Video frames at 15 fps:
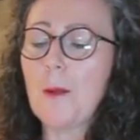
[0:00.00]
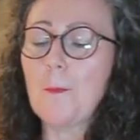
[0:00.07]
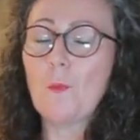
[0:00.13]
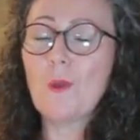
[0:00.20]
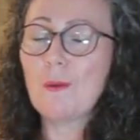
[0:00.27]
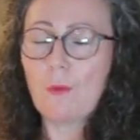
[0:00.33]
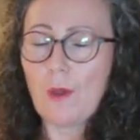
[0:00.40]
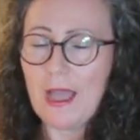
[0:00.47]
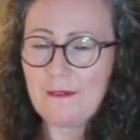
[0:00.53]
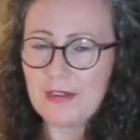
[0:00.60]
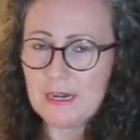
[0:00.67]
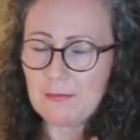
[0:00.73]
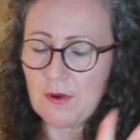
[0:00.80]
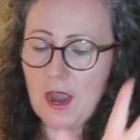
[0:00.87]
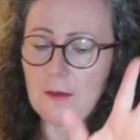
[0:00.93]
We won't have
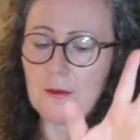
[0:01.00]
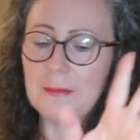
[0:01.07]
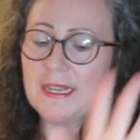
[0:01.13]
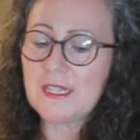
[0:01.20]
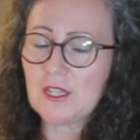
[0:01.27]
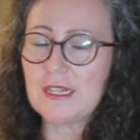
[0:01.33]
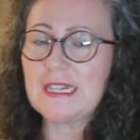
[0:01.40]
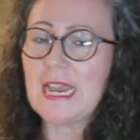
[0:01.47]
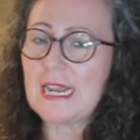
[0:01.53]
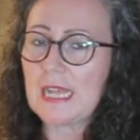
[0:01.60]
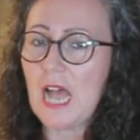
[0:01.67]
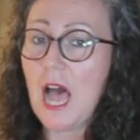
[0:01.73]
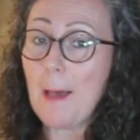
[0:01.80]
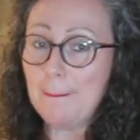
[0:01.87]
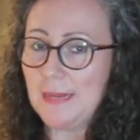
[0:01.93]
any problem. It's going to take a
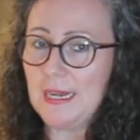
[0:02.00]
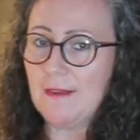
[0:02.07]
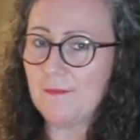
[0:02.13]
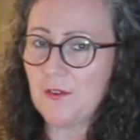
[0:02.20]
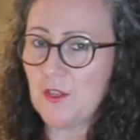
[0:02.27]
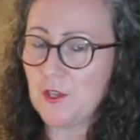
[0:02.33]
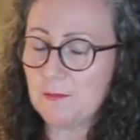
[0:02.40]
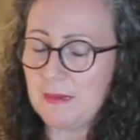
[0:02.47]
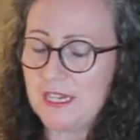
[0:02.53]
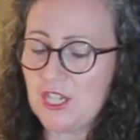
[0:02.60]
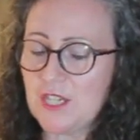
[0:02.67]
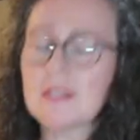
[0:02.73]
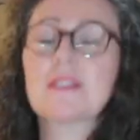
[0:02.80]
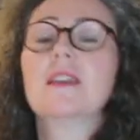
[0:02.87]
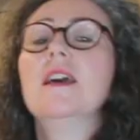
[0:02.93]
hot minute for those
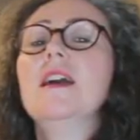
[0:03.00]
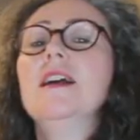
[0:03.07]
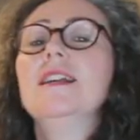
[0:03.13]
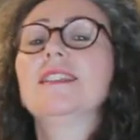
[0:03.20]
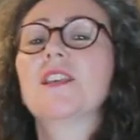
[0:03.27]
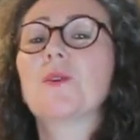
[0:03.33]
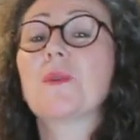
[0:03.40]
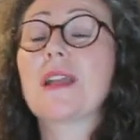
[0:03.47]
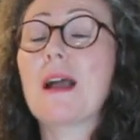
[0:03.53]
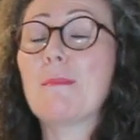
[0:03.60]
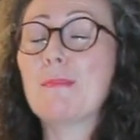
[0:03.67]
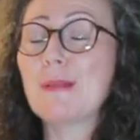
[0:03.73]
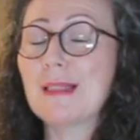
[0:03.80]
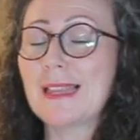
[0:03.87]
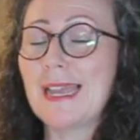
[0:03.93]
peaches. So we got
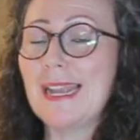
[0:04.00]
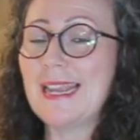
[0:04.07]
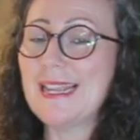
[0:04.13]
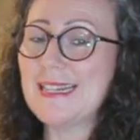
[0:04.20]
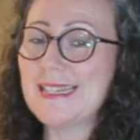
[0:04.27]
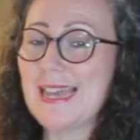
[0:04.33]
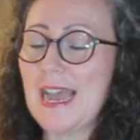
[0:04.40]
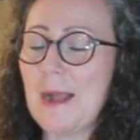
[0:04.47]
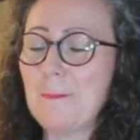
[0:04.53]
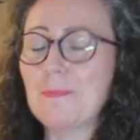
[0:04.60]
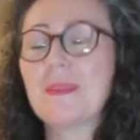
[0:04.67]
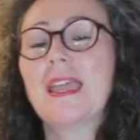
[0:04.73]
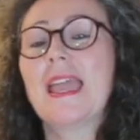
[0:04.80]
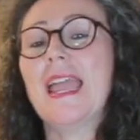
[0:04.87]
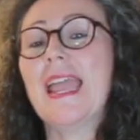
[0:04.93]
plenty of time.
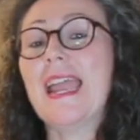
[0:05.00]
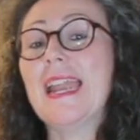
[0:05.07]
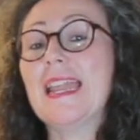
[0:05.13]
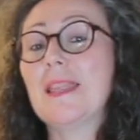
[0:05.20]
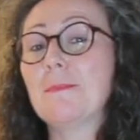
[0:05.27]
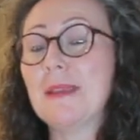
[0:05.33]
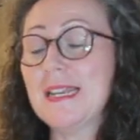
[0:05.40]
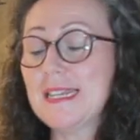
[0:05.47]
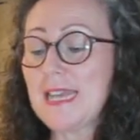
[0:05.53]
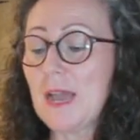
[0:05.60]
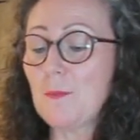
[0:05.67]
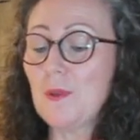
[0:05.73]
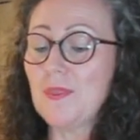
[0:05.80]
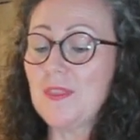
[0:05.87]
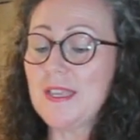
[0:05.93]
And in the meantime,
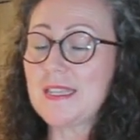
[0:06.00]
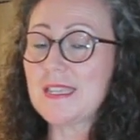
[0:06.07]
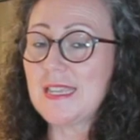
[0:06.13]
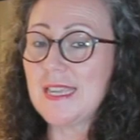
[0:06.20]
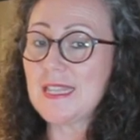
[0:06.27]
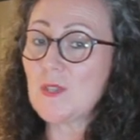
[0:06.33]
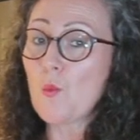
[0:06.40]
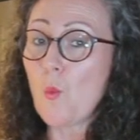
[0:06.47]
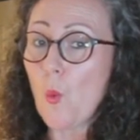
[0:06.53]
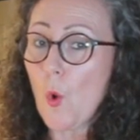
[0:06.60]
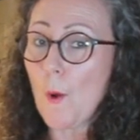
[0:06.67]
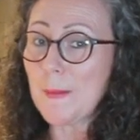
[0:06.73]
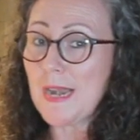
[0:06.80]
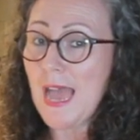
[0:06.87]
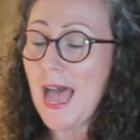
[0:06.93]
when this gets
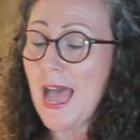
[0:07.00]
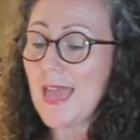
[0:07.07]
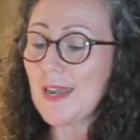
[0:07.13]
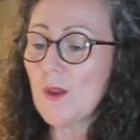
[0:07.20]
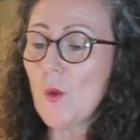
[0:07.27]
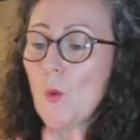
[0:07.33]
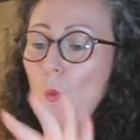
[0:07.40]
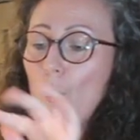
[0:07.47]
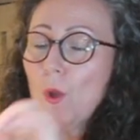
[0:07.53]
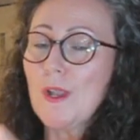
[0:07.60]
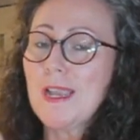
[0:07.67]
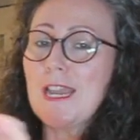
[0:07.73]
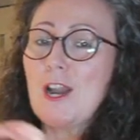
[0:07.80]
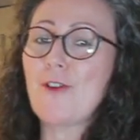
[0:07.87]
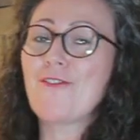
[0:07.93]
warm and hot, we'll
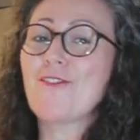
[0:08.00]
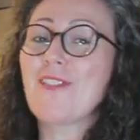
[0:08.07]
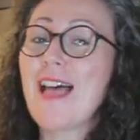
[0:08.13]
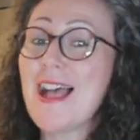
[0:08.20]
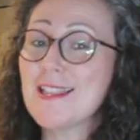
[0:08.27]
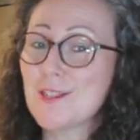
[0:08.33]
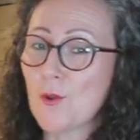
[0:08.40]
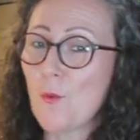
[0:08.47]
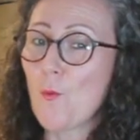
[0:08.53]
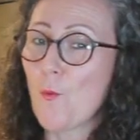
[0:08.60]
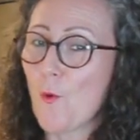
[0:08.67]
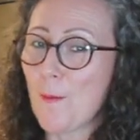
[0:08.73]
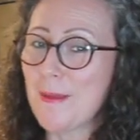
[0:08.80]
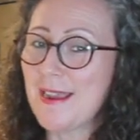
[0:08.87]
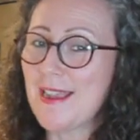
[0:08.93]
get our flats
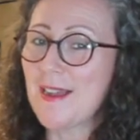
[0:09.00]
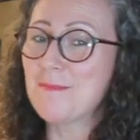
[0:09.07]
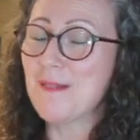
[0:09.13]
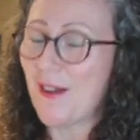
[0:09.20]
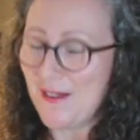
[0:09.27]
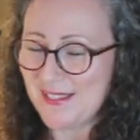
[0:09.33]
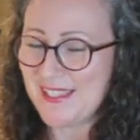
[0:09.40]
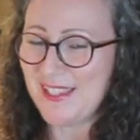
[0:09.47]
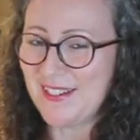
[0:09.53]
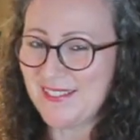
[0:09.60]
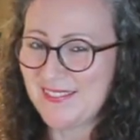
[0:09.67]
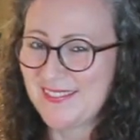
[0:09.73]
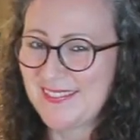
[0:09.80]
warming up also.